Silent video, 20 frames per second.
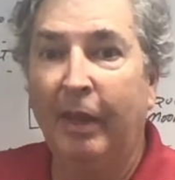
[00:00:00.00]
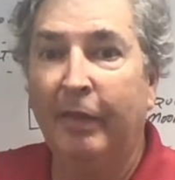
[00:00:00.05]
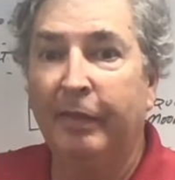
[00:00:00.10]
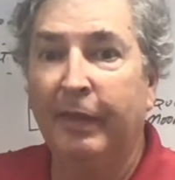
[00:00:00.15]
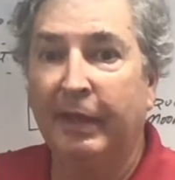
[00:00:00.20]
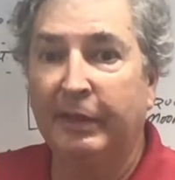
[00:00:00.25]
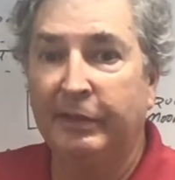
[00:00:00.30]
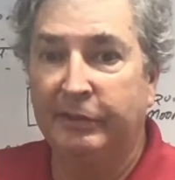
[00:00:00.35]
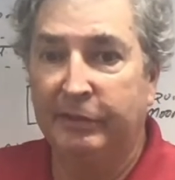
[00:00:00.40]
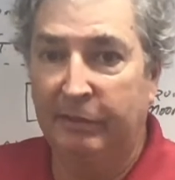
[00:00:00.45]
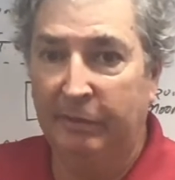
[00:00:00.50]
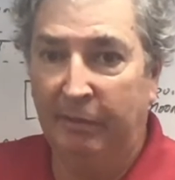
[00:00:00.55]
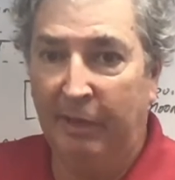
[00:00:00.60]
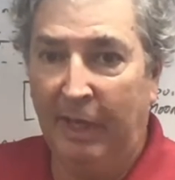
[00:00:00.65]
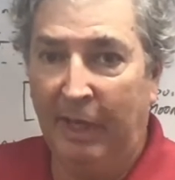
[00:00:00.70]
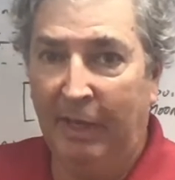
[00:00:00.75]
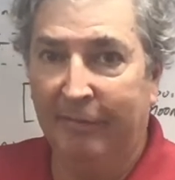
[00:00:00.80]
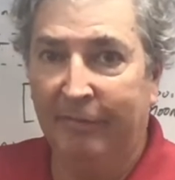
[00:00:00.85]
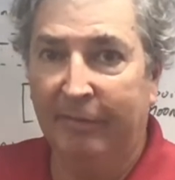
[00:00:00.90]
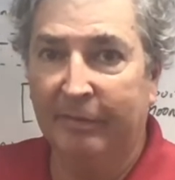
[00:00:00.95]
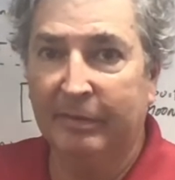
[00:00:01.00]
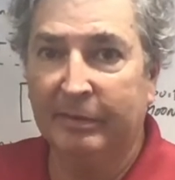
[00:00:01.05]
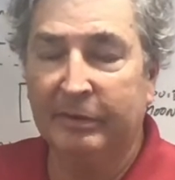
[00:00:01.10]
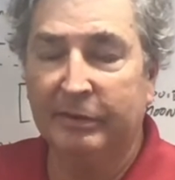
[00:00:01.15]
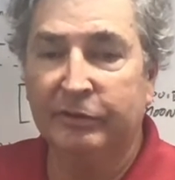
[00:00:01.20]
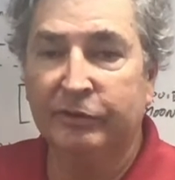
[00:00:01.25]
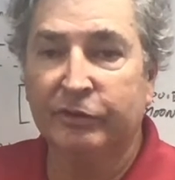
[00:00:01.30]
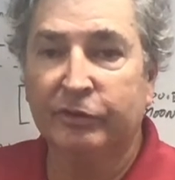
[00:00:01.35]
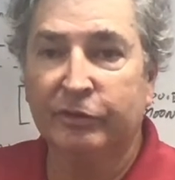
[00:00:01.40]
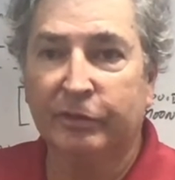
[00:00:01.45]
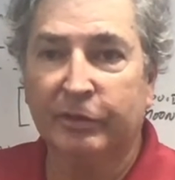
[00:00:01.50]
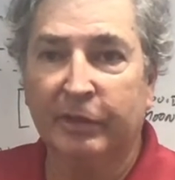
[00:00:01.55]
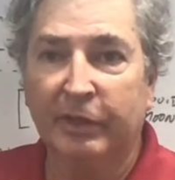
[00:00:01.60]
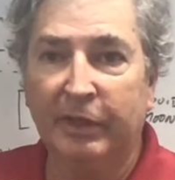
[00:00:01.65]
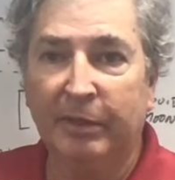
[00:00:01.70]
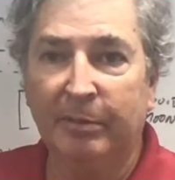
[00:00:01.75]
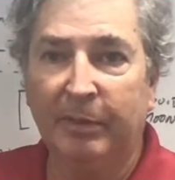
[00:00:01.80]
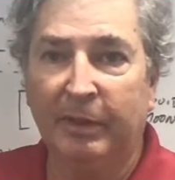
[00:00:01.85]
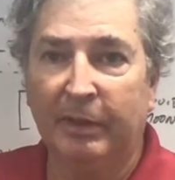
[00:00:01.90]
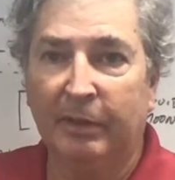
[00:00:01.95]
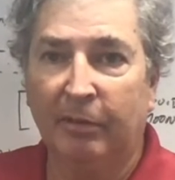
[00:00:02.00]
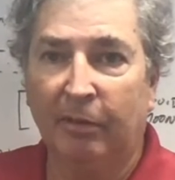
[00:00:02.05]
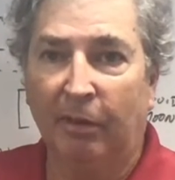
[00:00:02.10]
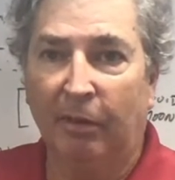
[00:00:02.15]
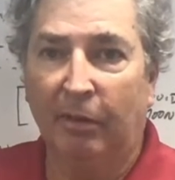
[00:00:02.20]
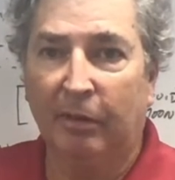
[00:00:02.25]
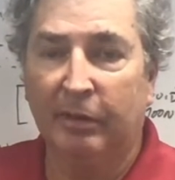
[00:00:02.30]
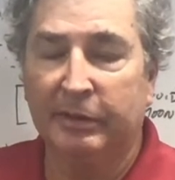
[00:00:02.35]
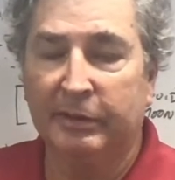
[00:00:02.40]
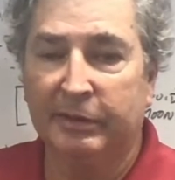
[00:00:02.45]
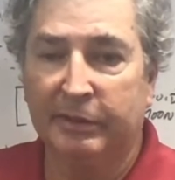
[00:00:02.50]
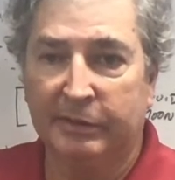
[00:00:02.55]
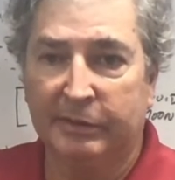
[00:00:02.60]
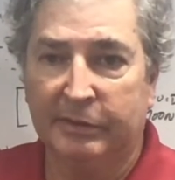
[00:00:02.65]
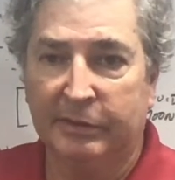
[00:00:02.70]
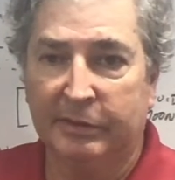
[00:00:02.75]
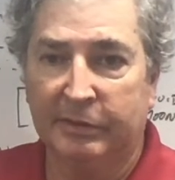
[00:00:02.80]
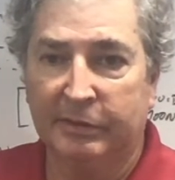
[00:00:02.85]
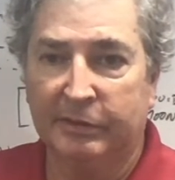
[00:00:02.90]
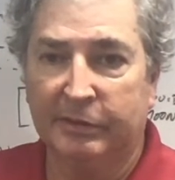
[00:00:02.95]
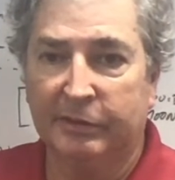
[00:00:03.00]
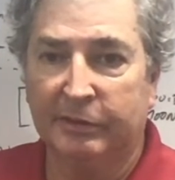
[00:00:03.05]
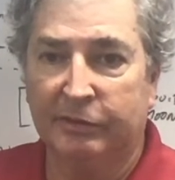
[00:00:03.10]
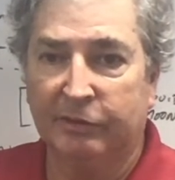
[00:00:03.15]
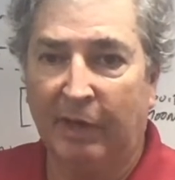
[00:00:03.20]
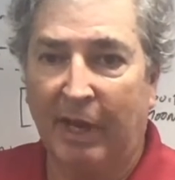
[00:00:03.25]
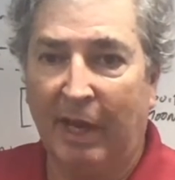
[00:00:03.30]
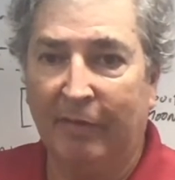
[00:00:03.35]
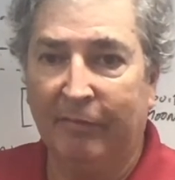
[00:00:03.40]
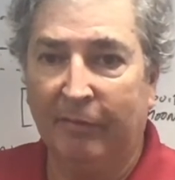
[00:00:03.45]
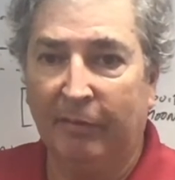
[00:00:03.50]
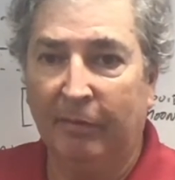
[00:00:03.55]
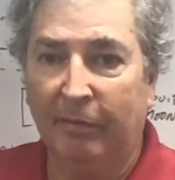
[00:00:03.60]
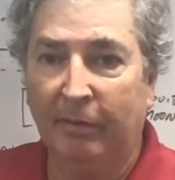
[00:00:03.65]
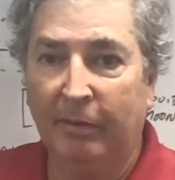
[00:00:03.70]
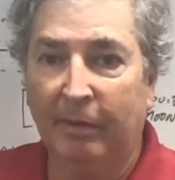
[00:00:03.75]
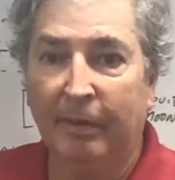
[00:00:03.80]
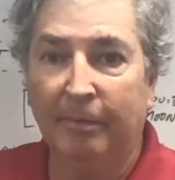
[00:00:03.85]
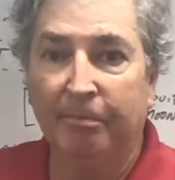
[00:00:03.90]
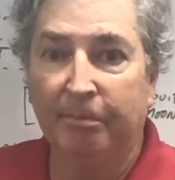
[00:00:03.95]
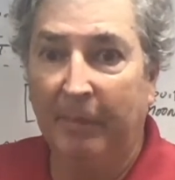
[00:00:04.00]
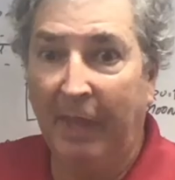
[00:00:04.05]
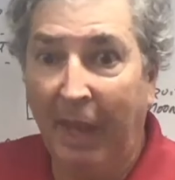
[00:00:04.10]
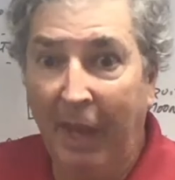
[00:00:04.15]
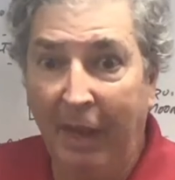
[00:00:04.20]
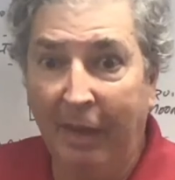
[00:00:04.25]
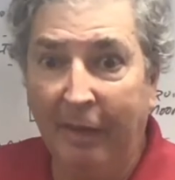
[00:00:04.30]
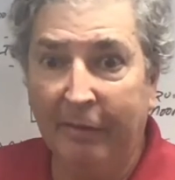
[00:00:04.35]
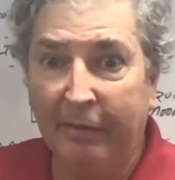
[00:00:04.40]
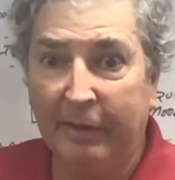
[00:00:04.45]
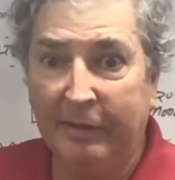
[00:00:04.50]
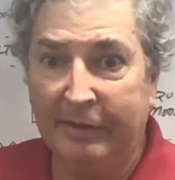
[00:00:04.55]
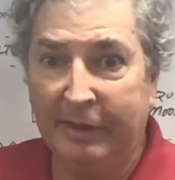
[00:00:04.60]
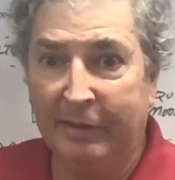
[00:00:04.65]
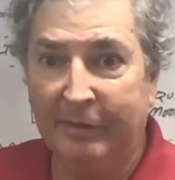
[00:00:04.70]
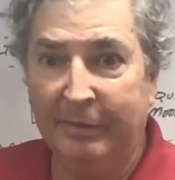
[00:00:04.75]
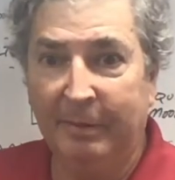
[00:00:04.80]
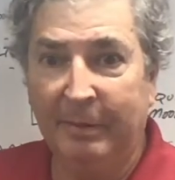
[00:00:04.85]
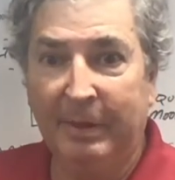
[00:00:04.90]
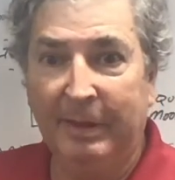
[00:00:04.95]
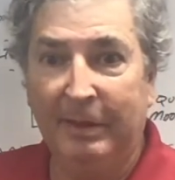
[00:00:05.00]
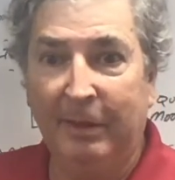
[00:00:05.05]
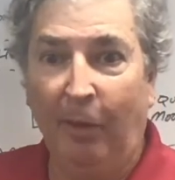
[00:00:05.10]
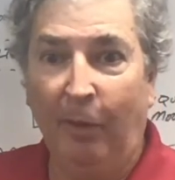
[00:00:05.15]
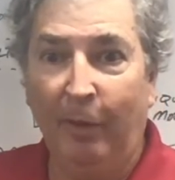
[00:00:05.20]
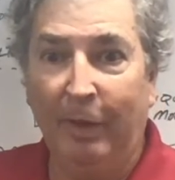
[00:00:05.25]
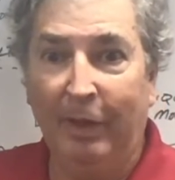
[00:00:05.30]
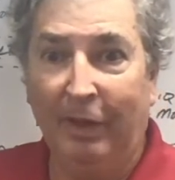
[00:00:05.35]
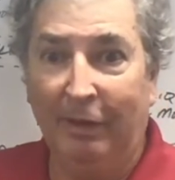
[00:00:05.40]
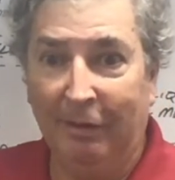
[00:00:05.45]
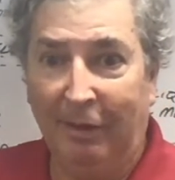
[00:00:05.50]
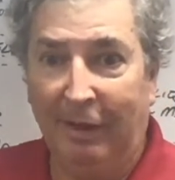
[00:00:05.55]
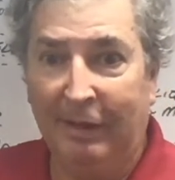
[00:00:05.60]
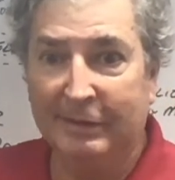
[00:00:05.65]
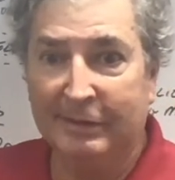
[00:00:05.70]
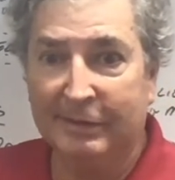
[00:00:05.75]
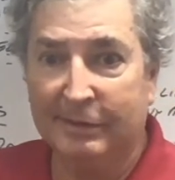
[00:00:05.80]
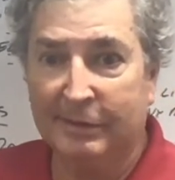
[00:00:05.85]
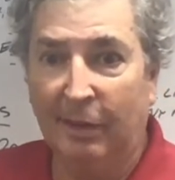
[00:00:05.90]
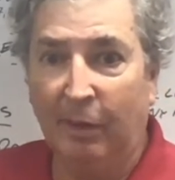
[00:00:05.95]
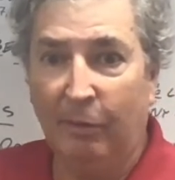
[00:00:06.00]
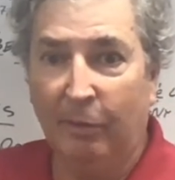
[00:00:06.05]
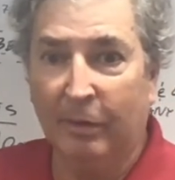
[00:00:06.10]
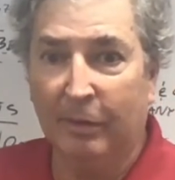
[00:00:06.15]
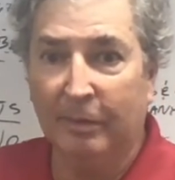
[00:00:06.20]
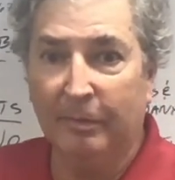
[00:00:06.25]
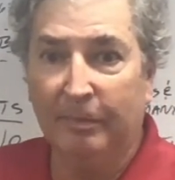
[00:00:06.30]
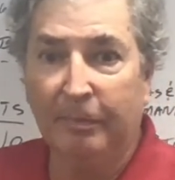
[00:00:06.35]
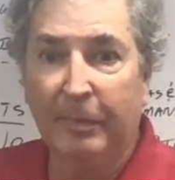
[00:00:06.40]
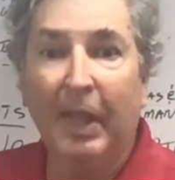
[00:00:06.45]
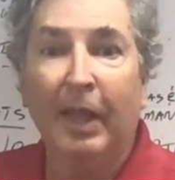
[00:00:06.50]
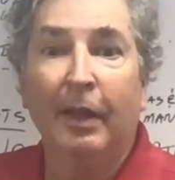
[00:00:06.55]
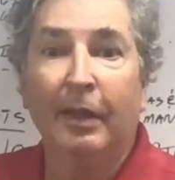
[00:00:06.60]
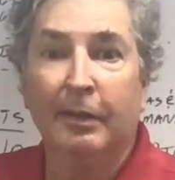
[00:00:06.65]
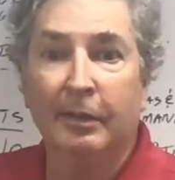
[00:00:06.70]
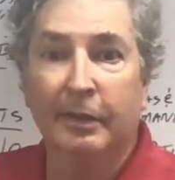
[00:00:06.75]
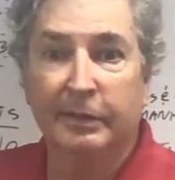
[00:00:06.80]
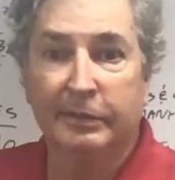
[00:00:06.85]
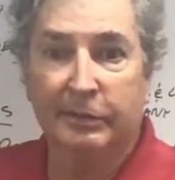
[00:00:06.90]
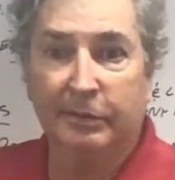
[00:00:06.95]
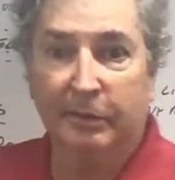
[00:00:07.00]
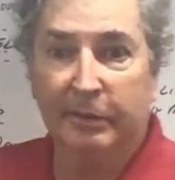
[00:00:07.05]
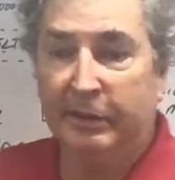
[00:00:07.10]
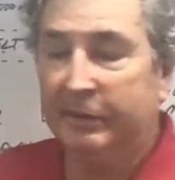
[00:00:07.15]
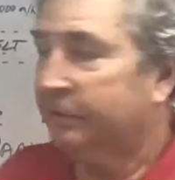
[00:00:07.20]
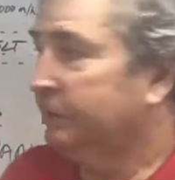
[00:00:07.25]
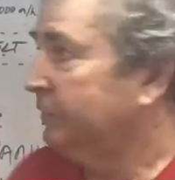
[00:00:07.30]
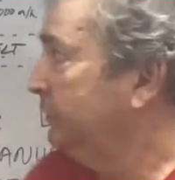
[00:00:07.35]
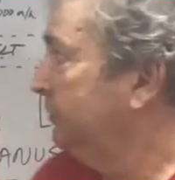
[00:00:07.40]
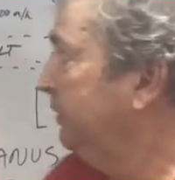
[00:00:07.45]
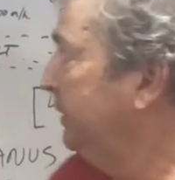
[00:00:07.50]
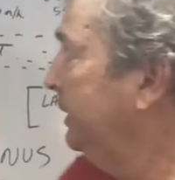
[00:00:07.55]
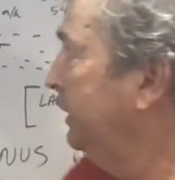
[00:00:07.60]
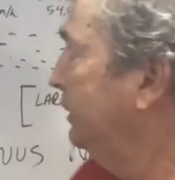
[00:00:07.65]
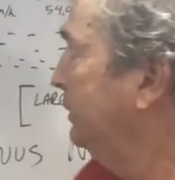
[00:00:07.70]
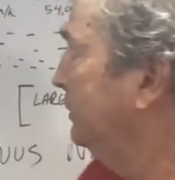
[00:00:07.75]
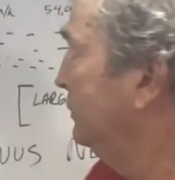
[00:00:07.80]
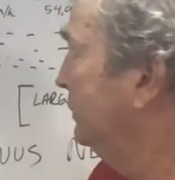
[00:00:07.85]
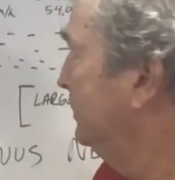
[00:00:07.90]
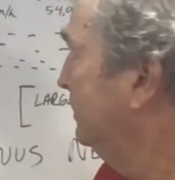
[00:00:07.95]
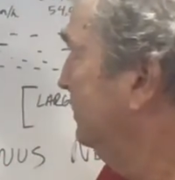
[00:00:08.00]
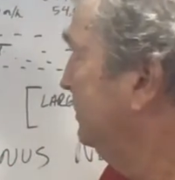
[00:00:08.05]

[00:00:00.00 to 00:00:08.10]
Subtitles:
They do have an extremely long distance to travel, and they tend to be going a lot slower. Let's look at the speeds.